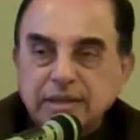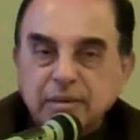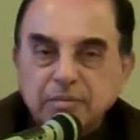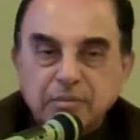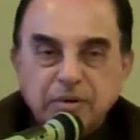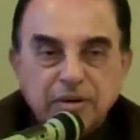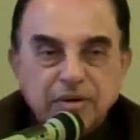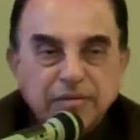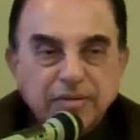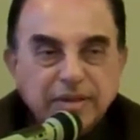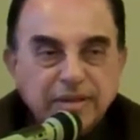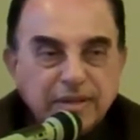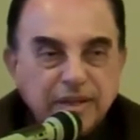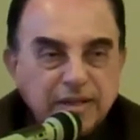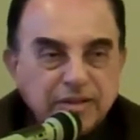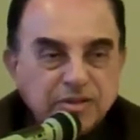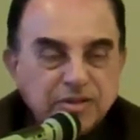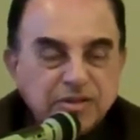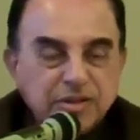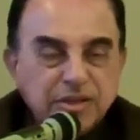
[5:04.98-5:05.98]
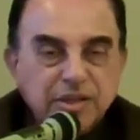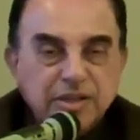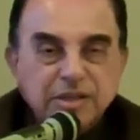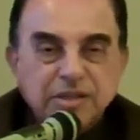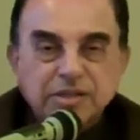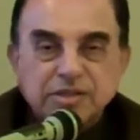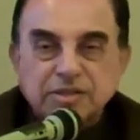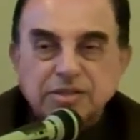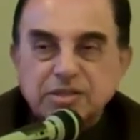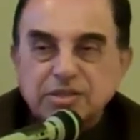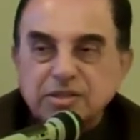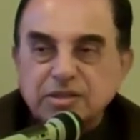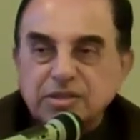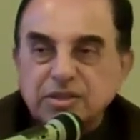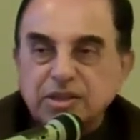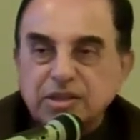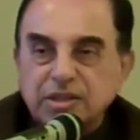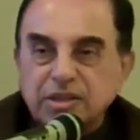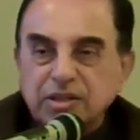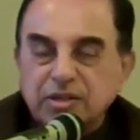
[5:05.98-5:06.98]
number of industries
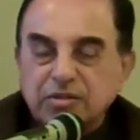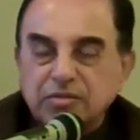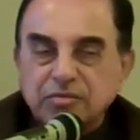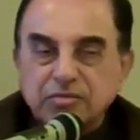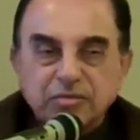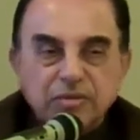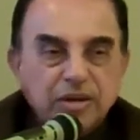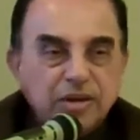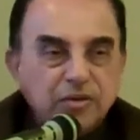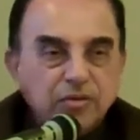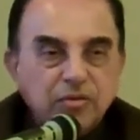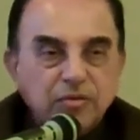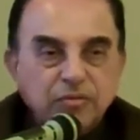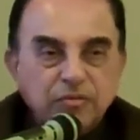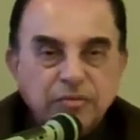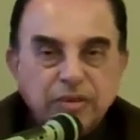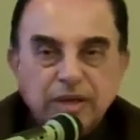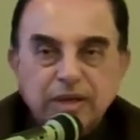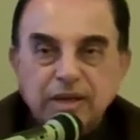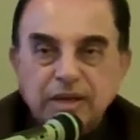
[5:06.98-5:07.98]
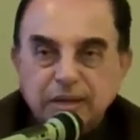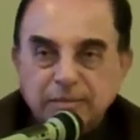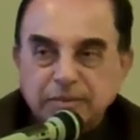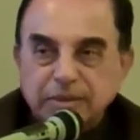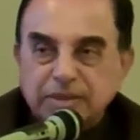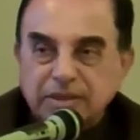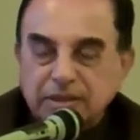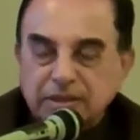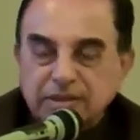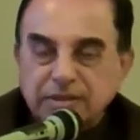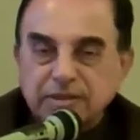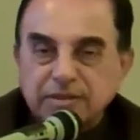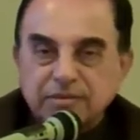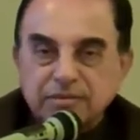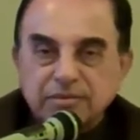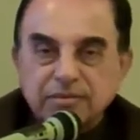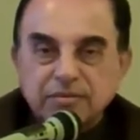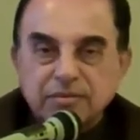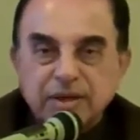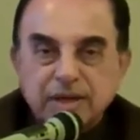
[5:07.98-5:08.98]
were very limited.
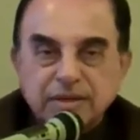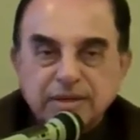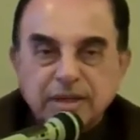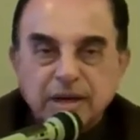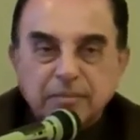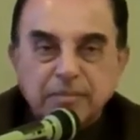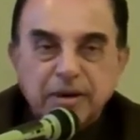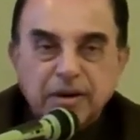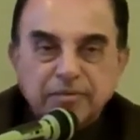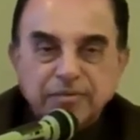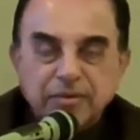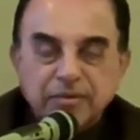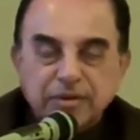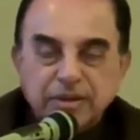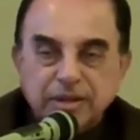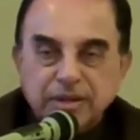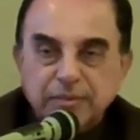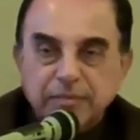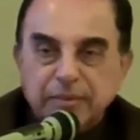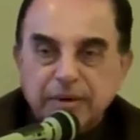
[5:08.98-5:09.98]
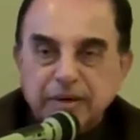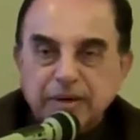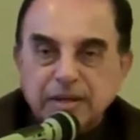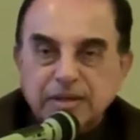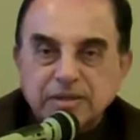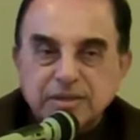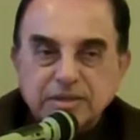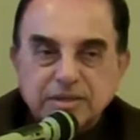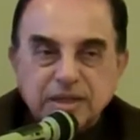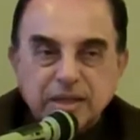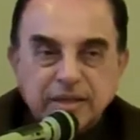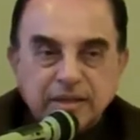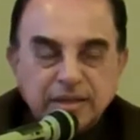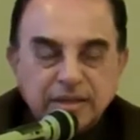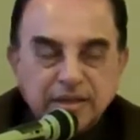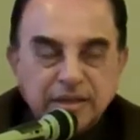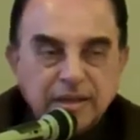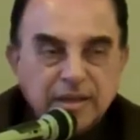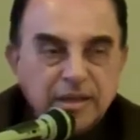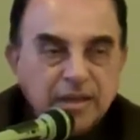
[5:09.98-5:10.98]
We had come out of independence,
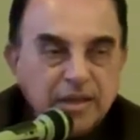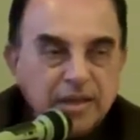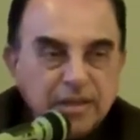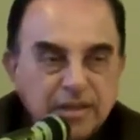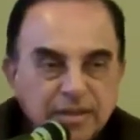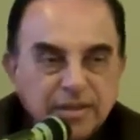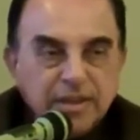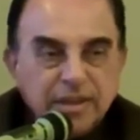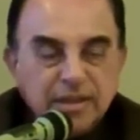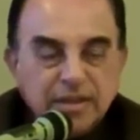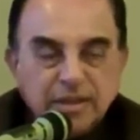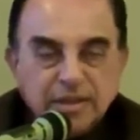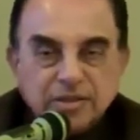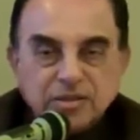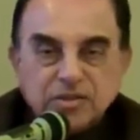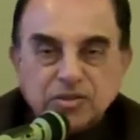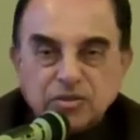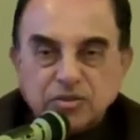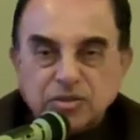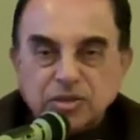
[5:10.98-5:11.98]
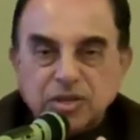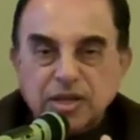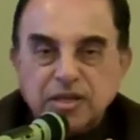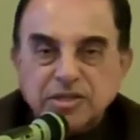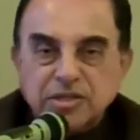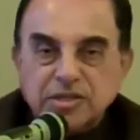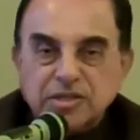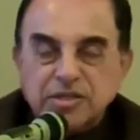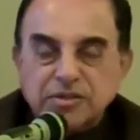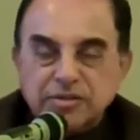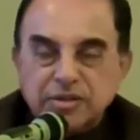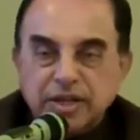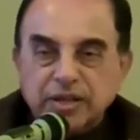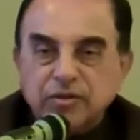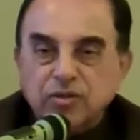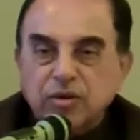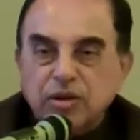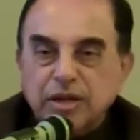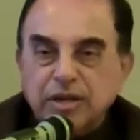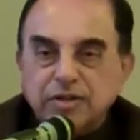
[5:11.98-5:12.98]
and the socialist
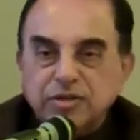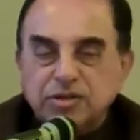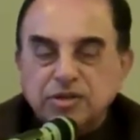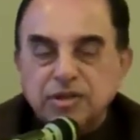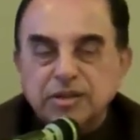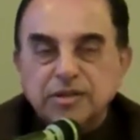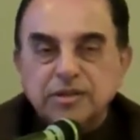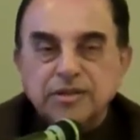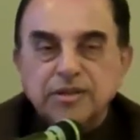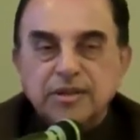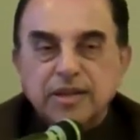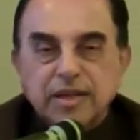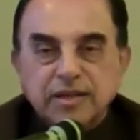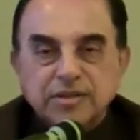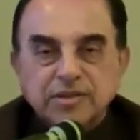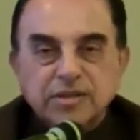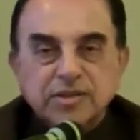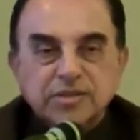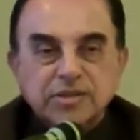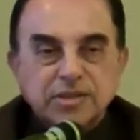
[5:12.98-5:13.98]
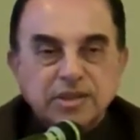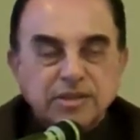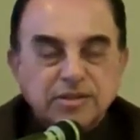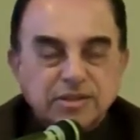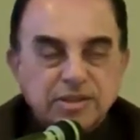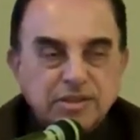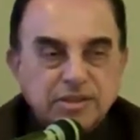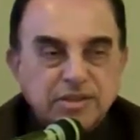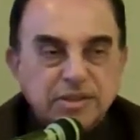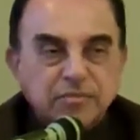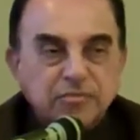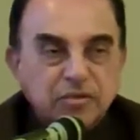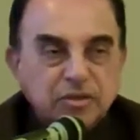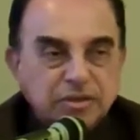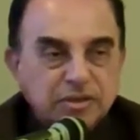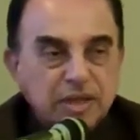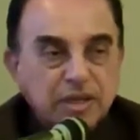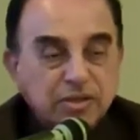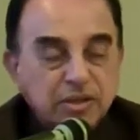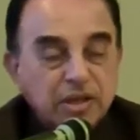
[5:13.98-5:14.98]
regulation licensing system
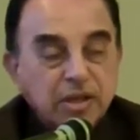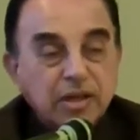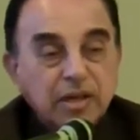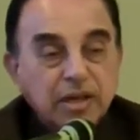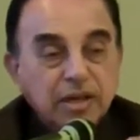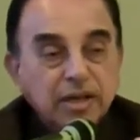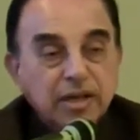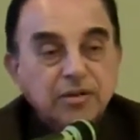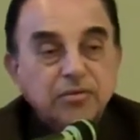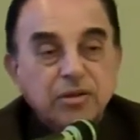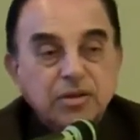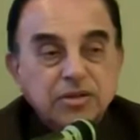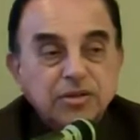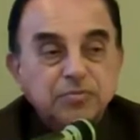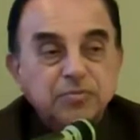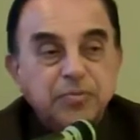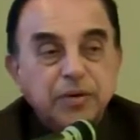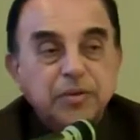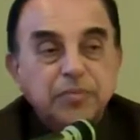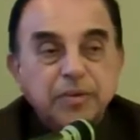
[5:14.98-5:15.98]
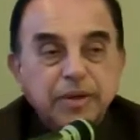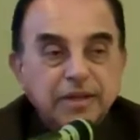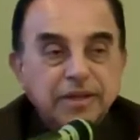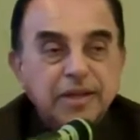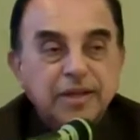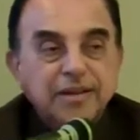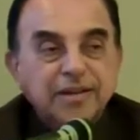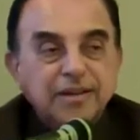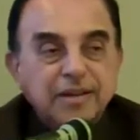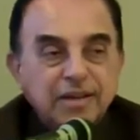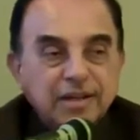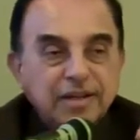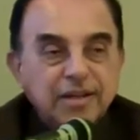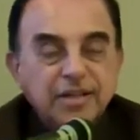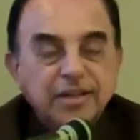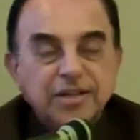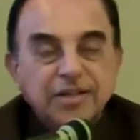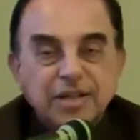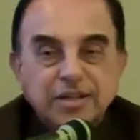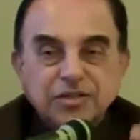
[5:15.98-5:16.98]
was such, it wasn't permitting
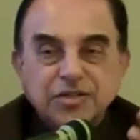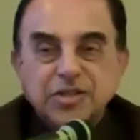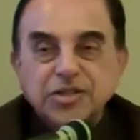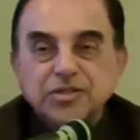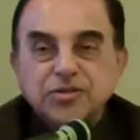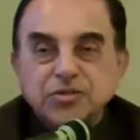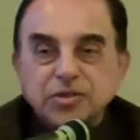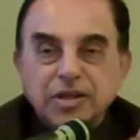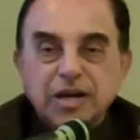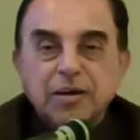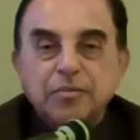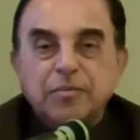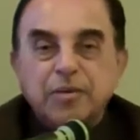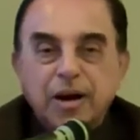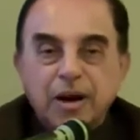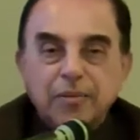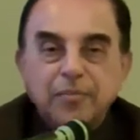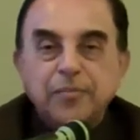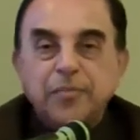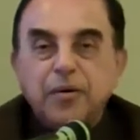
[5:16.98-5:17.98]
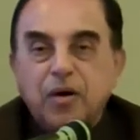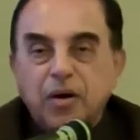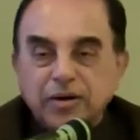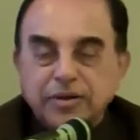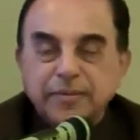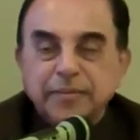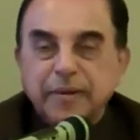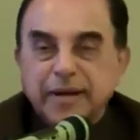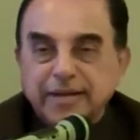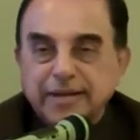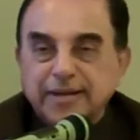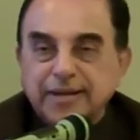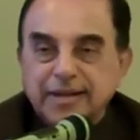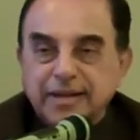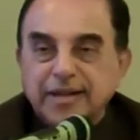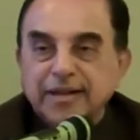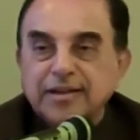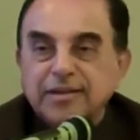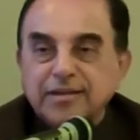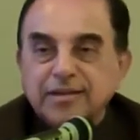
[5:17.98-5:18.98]
industries to come up
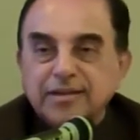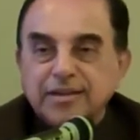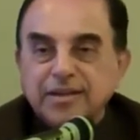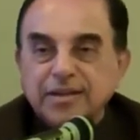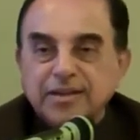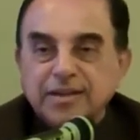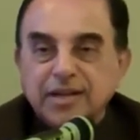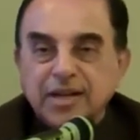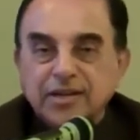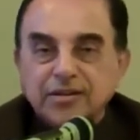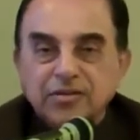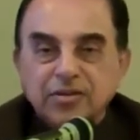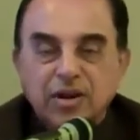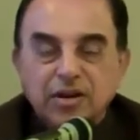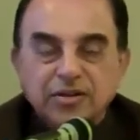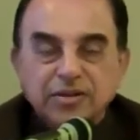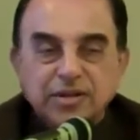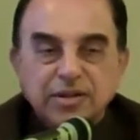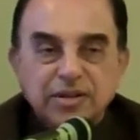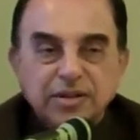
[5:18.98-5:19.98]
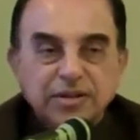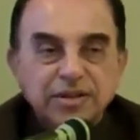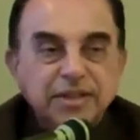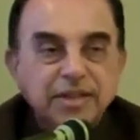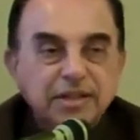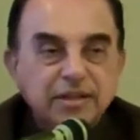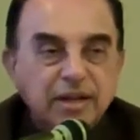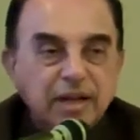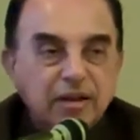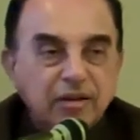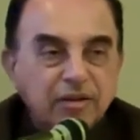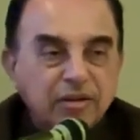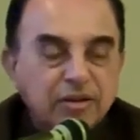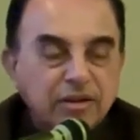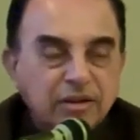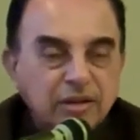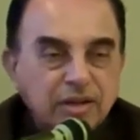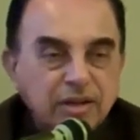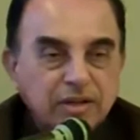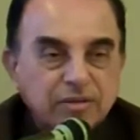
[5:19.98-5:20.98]
automatically. It had not
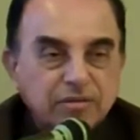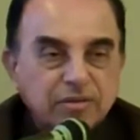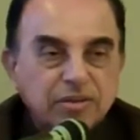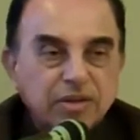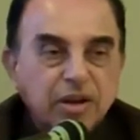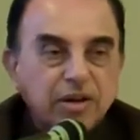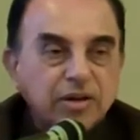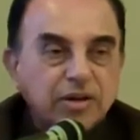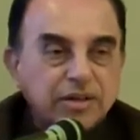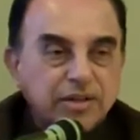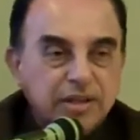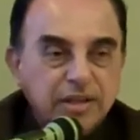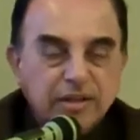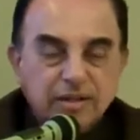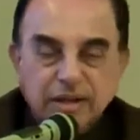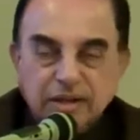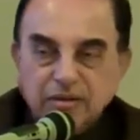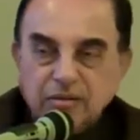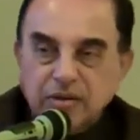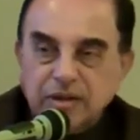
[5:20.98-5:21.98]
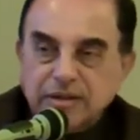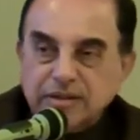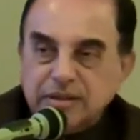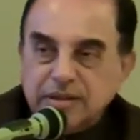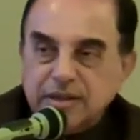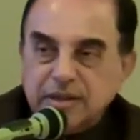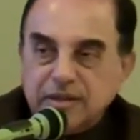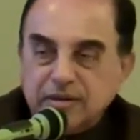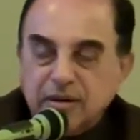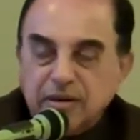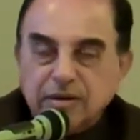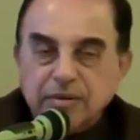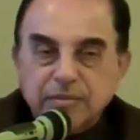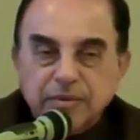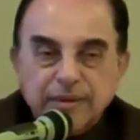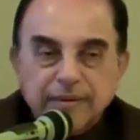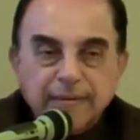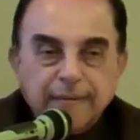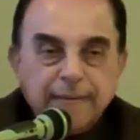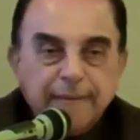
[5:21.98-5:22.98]
deregulated, it was not a deregulated
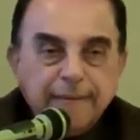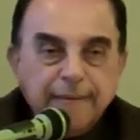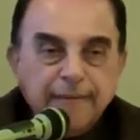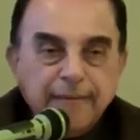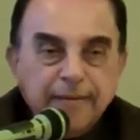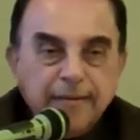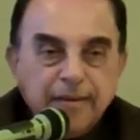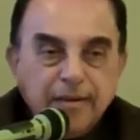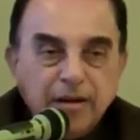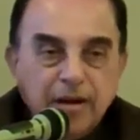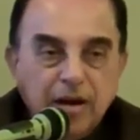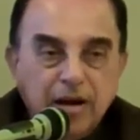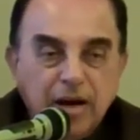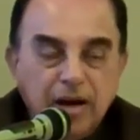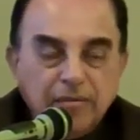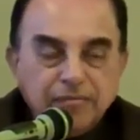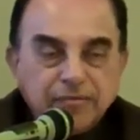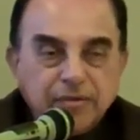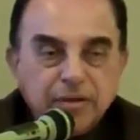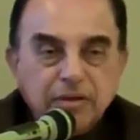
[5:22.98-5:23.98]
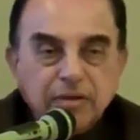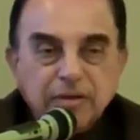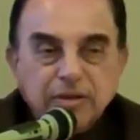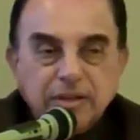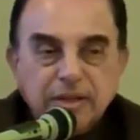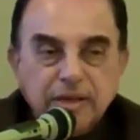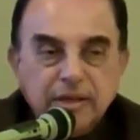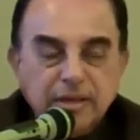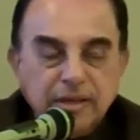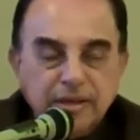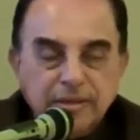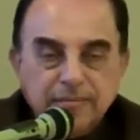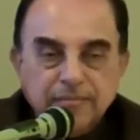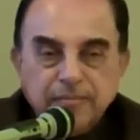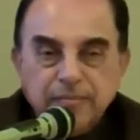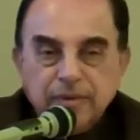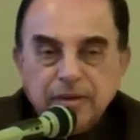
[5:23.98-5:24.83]
economy. After the